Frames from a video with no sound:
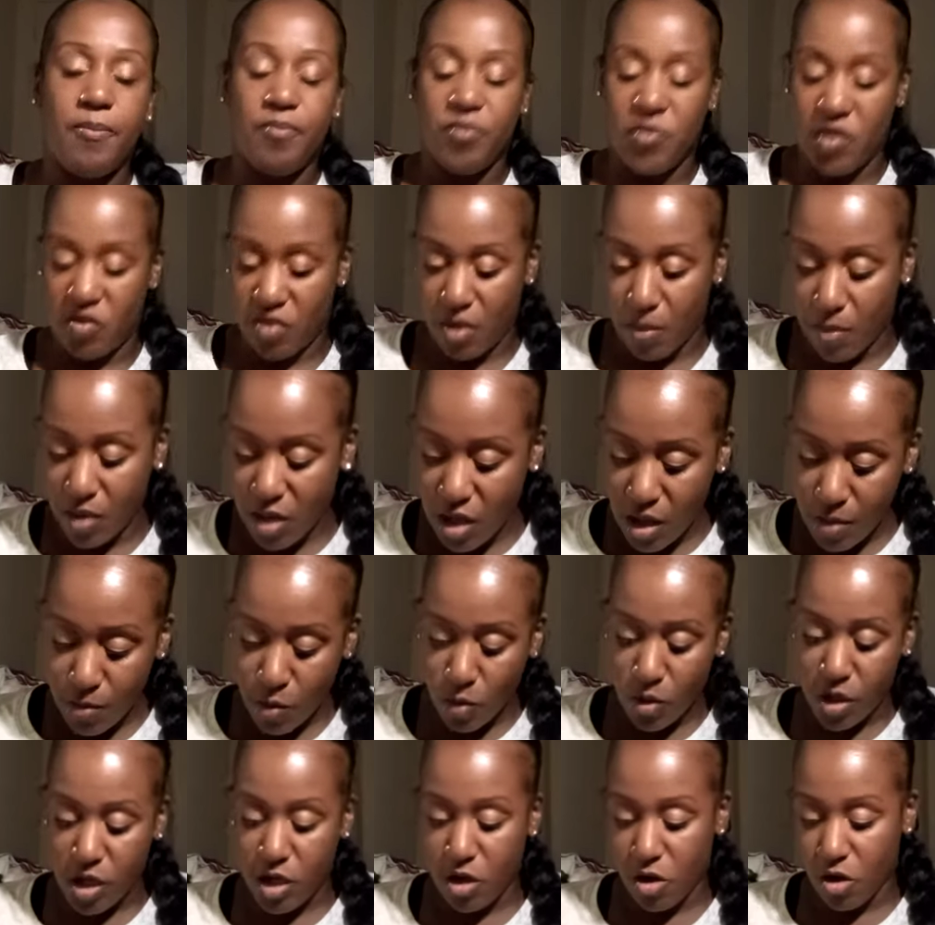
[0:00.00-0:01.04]
If I'm going to come on
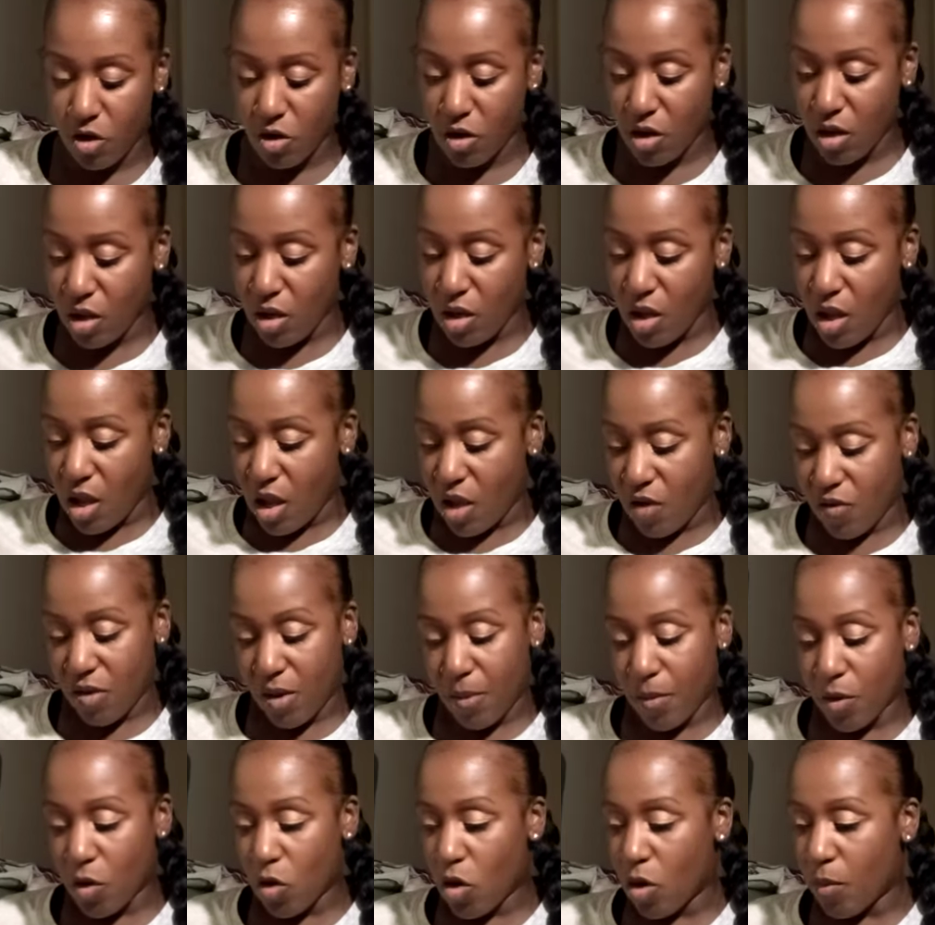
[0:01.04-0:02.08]
here, if I'm going
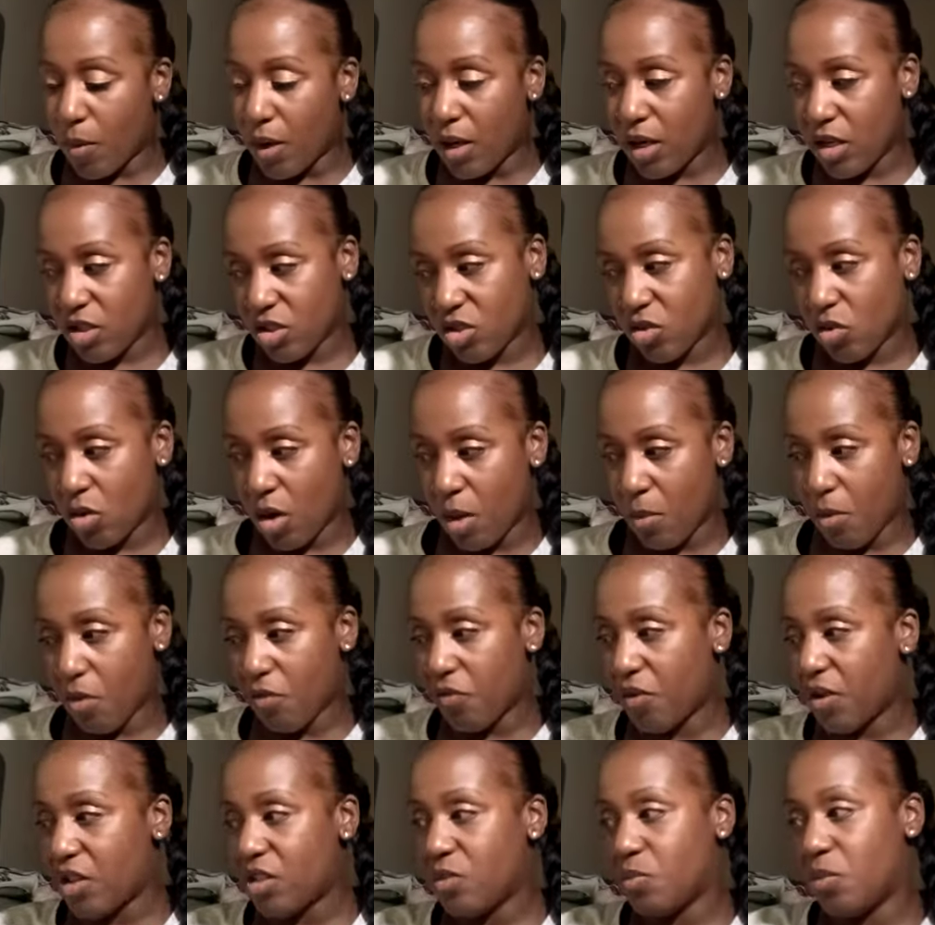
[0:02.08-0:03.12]
to go on my Instagram or
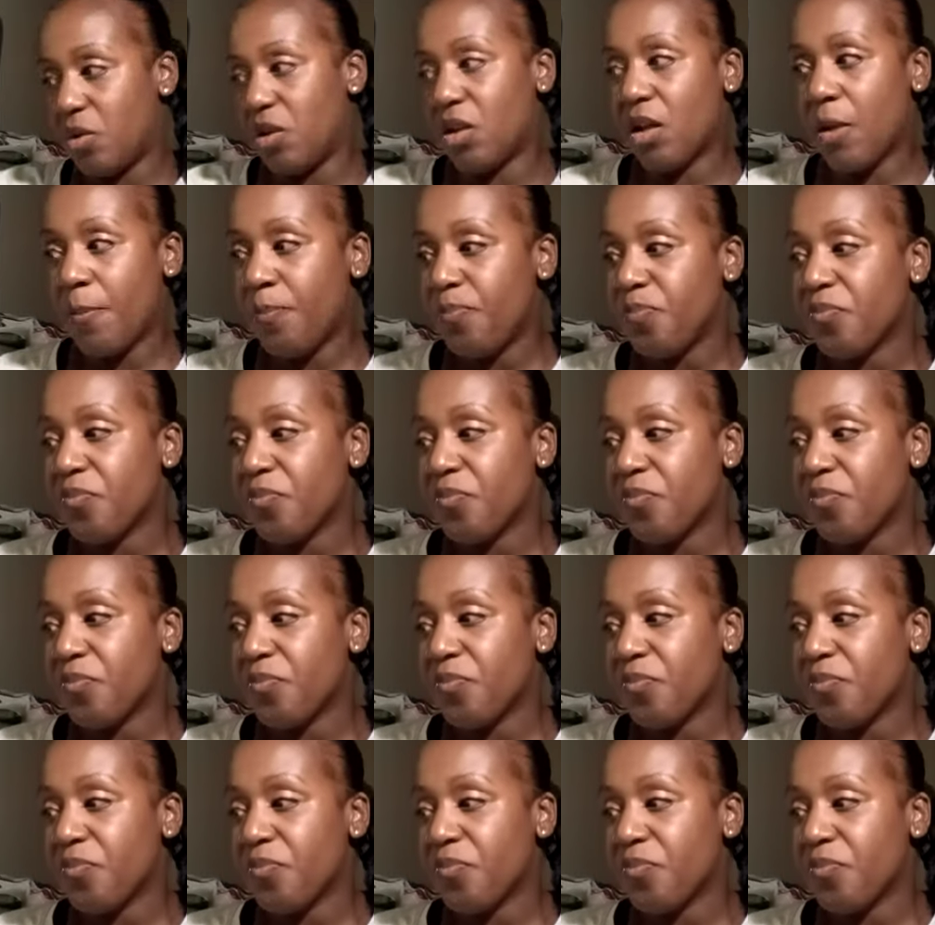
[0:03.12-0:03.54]
Facebook,